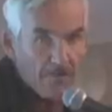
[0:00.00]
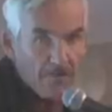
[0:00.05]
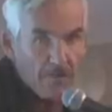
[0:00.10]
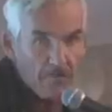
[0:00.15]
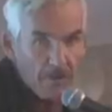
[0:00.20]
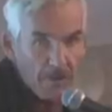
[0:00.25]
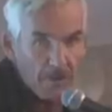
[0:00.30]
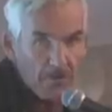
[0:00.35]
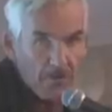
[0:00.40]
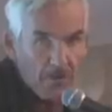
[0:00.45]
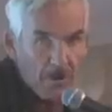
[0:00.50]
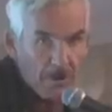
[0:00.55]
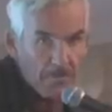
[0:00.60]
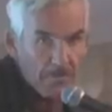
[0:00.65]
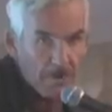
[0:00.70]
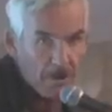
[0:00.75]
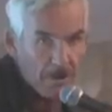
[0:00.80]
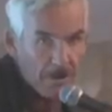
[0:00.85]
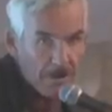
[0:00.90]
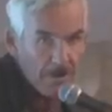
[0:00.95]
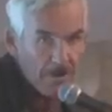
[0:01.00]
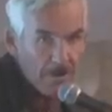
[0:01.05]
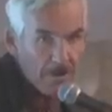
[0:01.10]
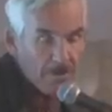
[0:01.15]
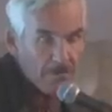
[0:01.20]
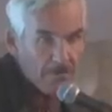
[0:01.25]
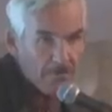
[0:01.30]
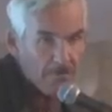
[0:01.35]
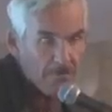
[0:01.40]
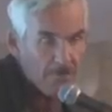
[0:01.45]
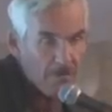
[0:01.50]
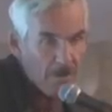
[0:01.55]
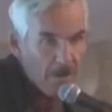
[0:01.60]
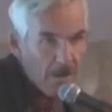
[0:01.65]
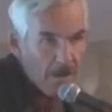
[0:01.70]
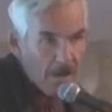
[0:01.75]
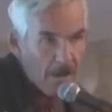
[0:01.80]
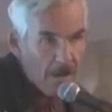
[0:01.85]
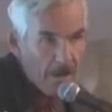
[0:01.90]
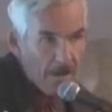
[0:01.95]
from where Rob and I live.
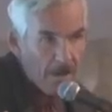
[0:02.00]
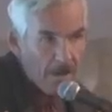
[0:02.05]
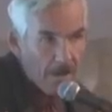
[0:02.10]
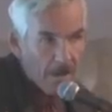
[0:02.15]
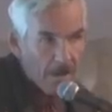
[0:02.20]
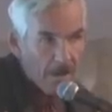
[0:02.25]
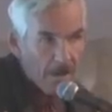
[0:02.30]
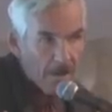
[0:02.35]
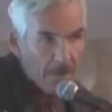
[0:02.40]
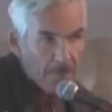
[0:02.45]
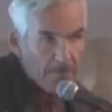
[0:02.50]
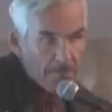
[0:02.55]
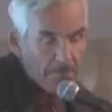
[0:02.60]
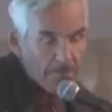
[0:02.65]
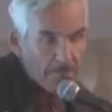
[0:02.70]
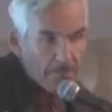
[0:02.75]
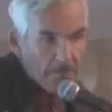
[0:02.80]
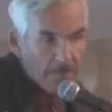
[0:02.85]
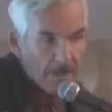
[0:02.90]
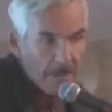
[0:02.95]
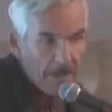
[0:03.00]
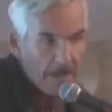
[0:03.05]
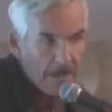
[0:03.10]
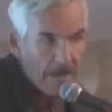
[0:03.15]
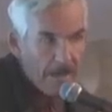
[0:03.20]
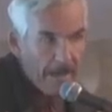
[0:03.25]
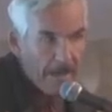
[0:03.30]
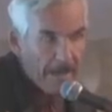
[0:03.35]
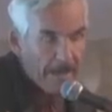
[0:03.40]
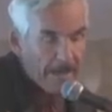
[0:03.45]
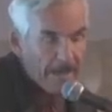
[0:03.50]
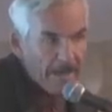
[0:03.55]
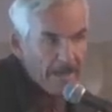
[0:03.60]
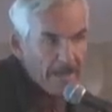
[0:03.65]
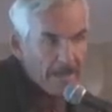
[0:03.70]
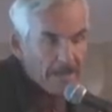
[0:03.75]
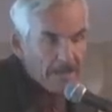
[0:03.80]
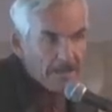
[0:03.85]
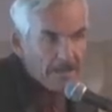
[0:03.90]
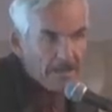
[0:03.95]
Um, and
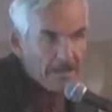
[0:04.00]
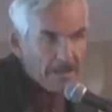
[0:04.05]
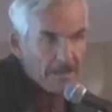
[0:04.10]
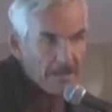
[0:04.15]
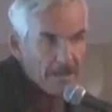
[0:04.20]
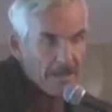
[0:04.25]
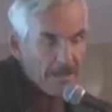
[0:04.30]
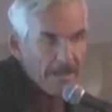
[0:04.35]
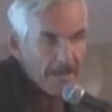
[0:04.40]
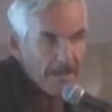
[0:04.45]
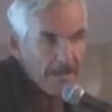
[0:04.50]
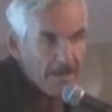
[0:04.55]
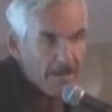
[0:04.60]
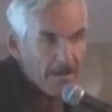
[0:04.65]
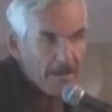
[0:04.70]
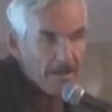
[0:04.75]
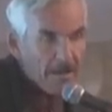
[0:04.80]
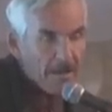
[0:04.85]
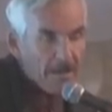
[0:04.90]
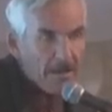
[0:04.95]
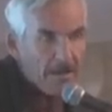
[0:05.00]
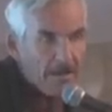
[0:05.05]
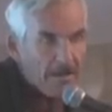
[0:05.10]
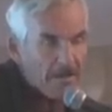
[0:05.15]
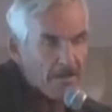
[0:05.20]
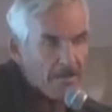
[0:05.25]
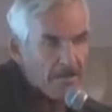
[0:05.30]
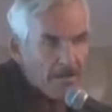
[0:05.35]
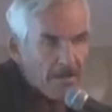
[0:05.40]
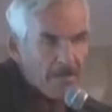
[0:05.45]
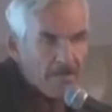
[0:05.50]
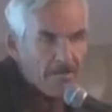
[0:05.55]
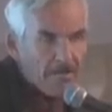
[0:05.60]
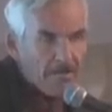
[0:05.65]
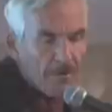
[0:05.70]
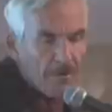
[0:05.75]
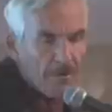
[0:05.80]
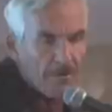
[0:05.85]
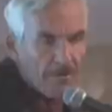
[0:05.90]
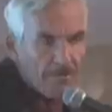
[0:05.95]
it's a site of, of,
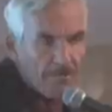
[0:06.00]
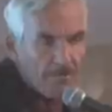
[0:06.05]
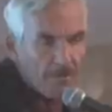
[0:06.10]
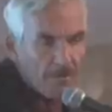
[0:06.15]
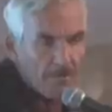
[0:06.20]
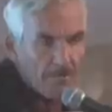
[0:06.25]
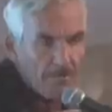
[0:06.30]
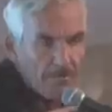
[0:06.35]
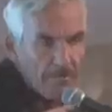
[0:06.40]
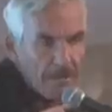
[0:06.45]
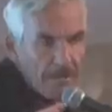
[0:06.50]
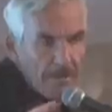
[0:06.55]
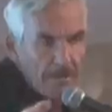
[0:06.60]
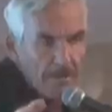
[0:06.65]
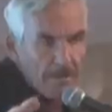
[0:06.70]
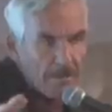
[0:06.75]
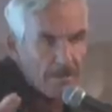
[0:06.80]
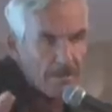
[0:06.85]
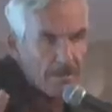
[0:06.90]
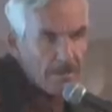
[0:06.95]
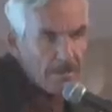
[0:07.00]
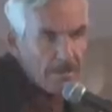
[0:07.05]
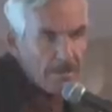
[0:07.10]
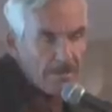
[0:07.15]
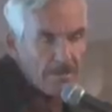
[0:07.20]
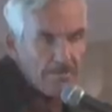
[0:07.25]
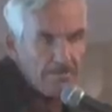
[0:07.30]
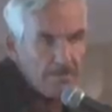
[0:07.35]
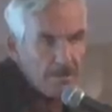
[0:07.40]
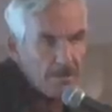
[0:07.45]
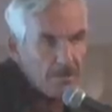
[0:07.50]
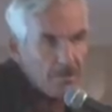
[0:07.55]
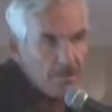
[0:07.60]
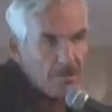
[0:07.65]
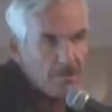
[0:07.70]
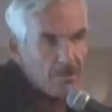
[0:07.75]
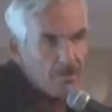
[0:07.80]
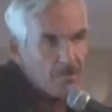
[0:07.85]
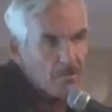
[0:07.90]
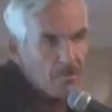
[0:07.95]
of, tremendous
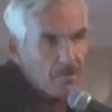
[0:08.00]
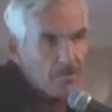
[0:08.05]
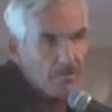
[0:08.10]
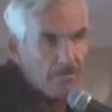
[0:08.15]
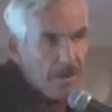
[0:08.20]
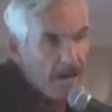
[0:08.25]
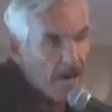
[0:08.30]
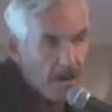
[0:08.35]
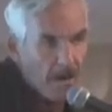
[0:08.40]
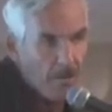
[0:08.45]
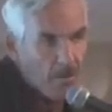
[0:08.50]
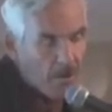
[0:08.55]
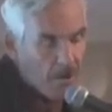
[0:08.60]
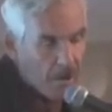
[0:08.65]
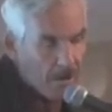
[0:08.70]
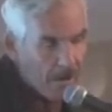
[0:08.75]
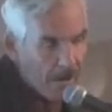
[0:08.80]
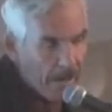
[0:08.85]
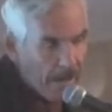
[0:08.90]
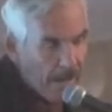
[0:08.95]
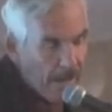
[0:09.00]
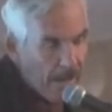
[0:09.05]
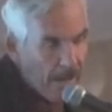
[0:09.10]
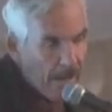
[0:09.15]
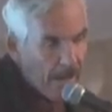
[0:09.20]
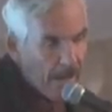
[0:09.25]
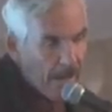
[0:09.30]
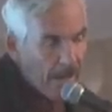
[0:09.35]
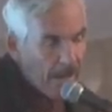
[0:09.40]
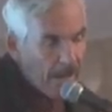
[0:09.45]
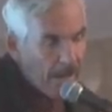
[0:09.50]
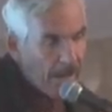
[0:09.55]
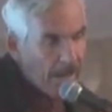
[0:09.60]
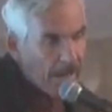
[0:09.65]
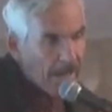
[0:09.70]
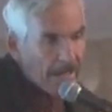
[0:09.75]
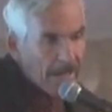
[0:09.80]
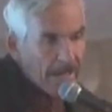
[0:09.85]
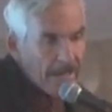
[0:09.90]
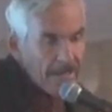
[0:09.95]
spiritual power.
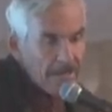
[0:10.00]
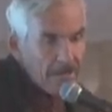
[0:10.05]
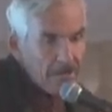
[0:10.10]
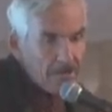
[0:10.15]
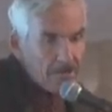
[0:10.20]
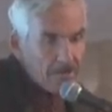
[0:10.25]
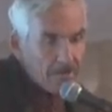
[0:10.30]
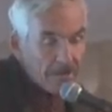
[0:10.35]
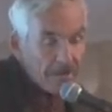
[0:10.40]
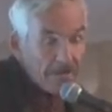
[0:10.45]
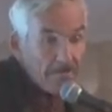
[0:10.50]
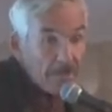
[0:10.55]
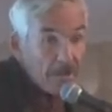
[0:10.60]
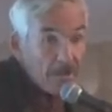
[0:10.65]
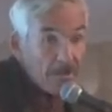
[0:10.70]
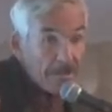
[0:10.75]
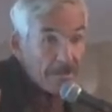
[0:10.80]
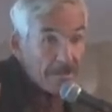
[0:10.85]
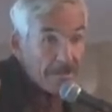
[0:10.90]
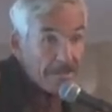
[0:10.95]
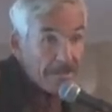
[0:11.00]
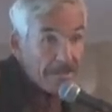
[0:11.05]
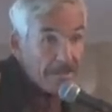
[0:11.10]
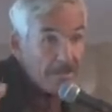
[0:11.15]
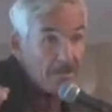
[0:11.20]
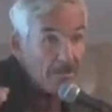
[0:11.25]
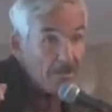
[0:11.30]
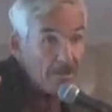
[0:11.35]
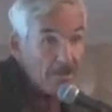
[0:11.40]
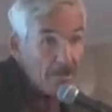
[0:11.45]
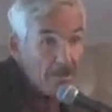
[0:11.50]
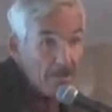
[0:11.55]
And interesting because it's still